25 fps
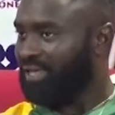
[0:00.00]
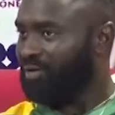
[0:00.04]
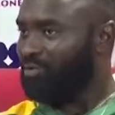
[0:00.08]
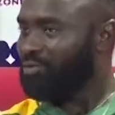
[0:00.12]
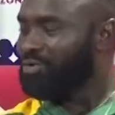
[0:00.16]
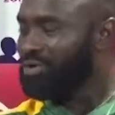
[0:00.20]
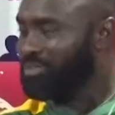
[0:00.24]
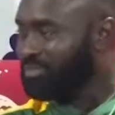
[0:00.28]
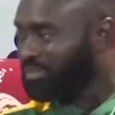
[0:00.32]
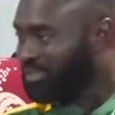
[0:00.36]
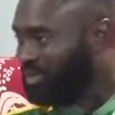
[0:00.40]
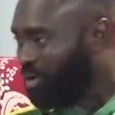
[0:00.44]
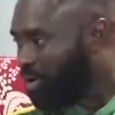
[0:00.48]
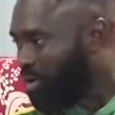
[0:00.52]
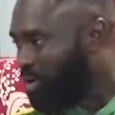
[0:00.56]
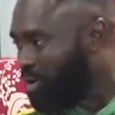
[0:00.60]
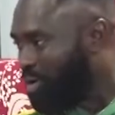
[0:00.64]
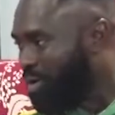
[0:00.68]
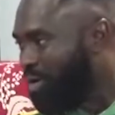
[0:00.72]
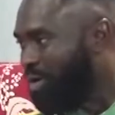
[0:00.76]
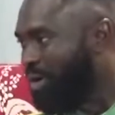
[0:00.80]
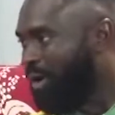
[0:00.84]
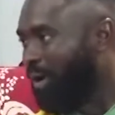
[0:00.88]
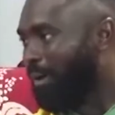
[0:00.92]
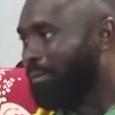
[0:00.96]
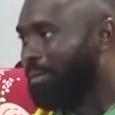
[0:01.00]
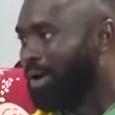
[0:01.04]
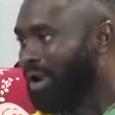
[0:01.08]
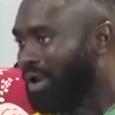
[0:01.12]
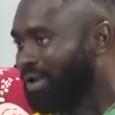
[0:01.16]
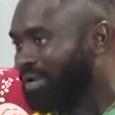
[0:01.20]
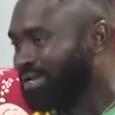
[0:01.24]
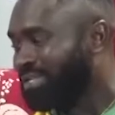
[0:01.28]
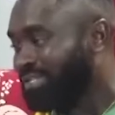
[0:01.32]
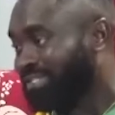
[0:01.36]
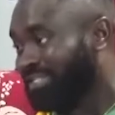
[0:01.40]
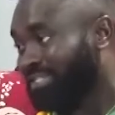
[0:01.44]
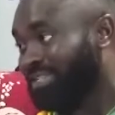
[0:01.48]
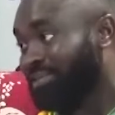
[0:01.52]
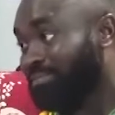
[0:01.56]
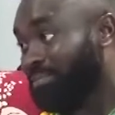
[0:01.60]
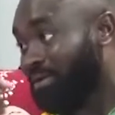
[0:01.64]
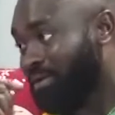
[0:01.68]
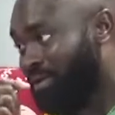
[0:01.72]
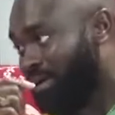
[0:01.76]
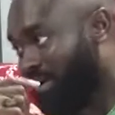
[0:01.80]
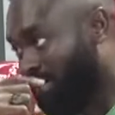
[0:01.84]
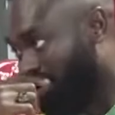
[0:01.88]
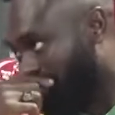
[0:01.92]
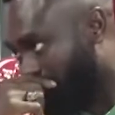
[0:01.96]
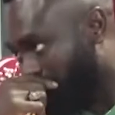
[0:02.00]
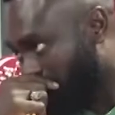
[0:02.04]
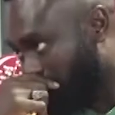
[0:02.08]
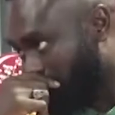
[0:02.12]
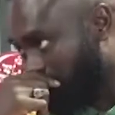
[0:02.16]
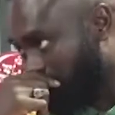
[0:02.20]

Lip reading: Unim so, Oban, it's never why.